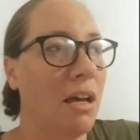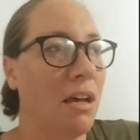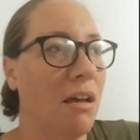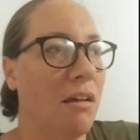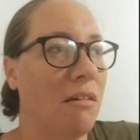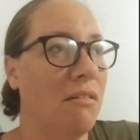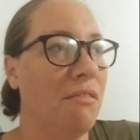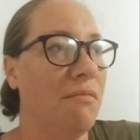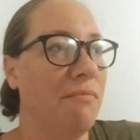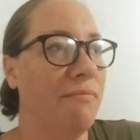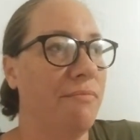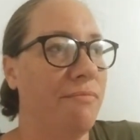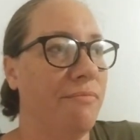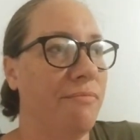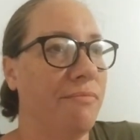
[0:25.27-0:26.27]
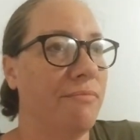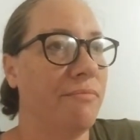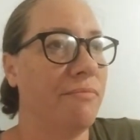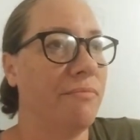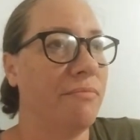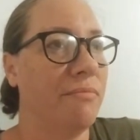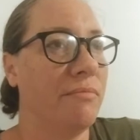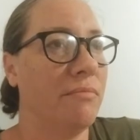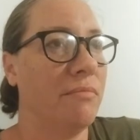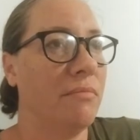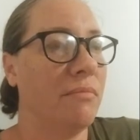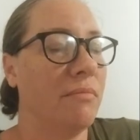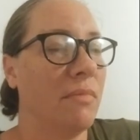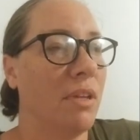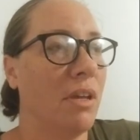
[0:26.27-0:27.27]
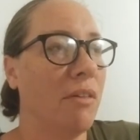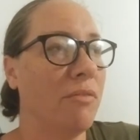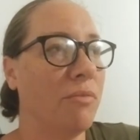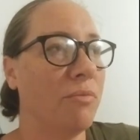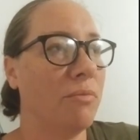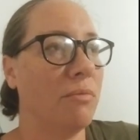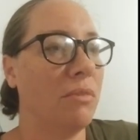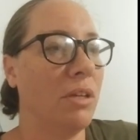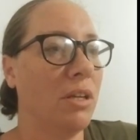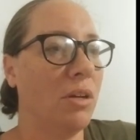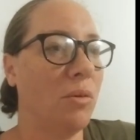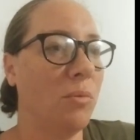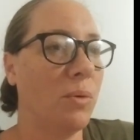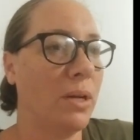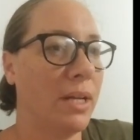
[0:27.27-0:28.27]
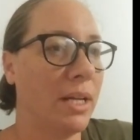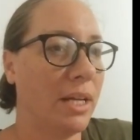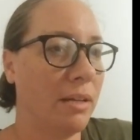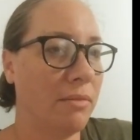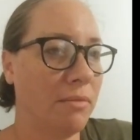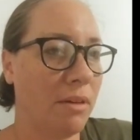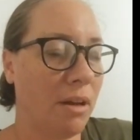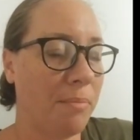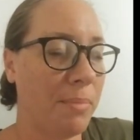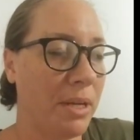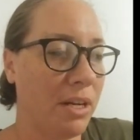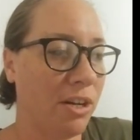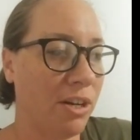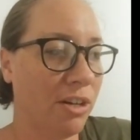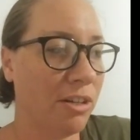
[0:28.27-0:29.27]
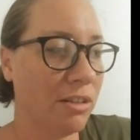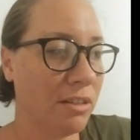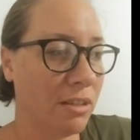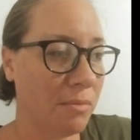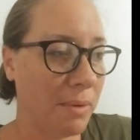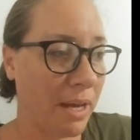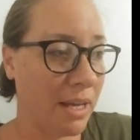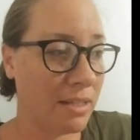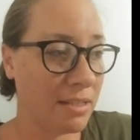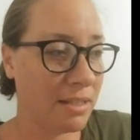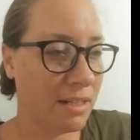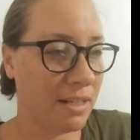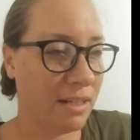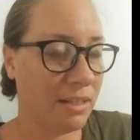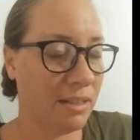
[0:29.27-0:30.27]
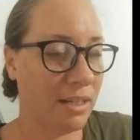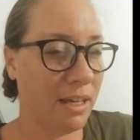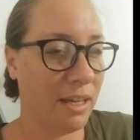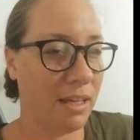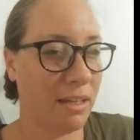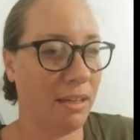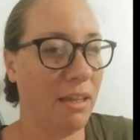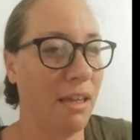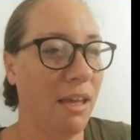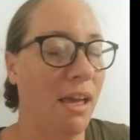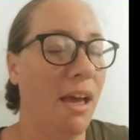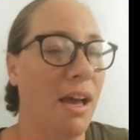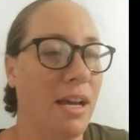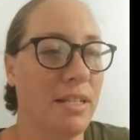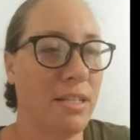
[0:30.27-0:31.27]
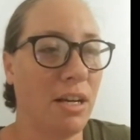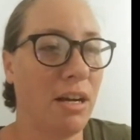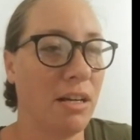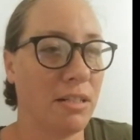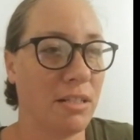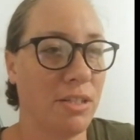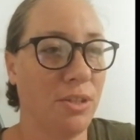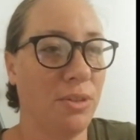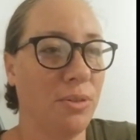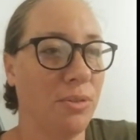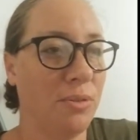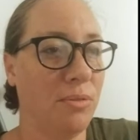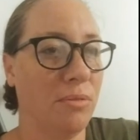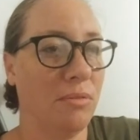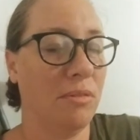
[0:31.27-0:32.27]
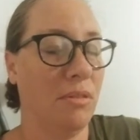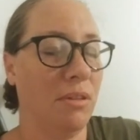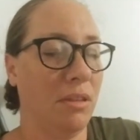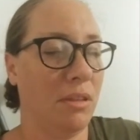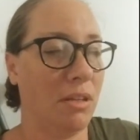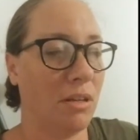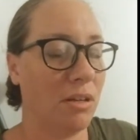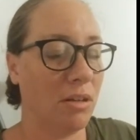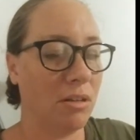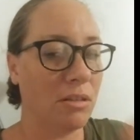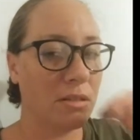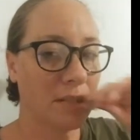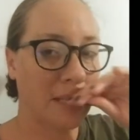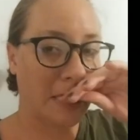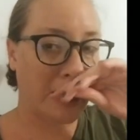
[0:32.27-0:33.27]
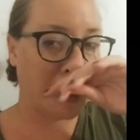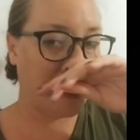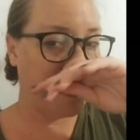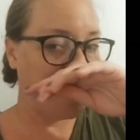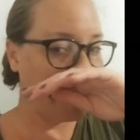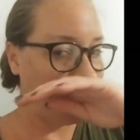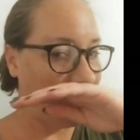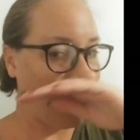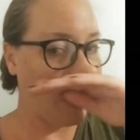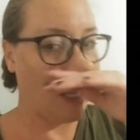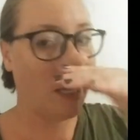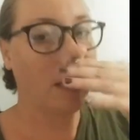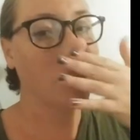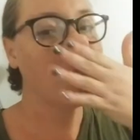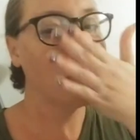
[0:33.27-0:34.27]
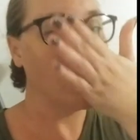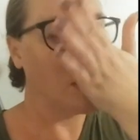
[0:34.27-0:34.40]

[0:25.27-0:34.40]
Um, of when I've been hurt in the past, and I talked to the nurse that gives me